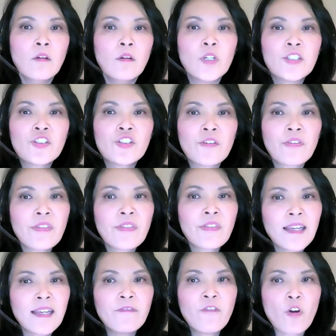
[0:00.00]
Would you
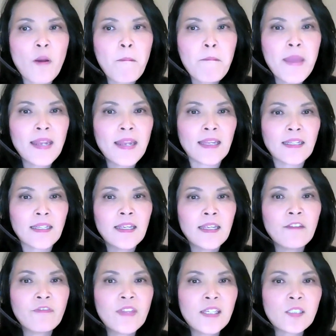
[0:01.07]
think for a minute,
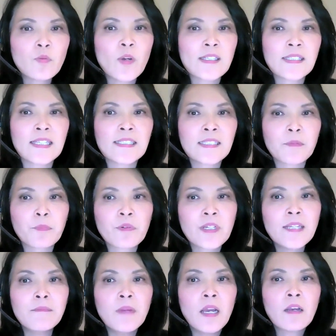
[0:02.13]
if this was a
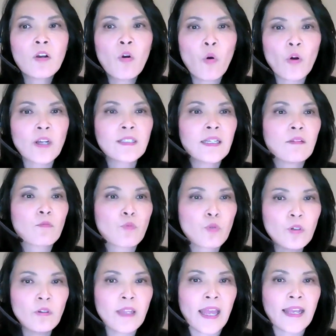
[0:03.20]
Supreme Court
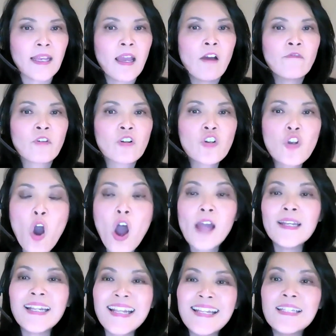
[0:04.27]
ruling for
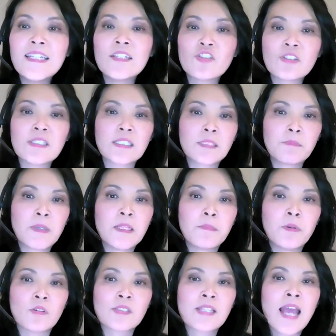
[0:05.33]
non-Indigenous
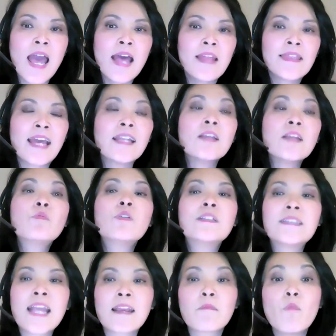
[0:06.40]
peoples, that it would
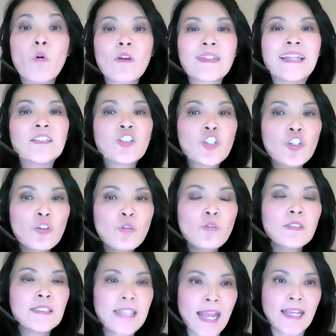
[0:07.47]
take more than
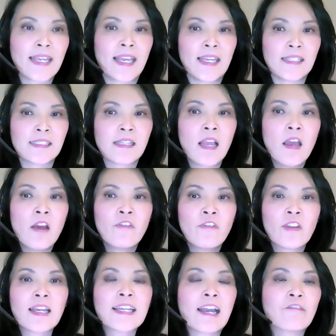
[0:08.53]
2 decades for
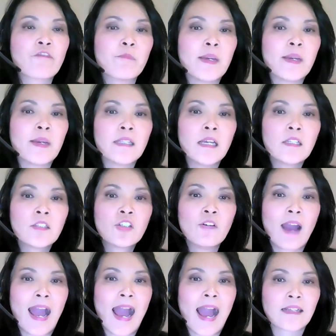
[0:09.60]
the government to
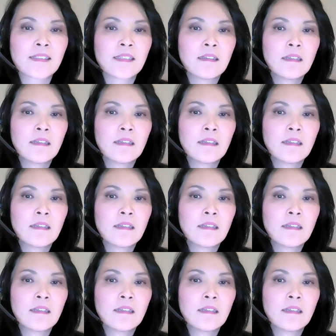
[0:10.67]
act?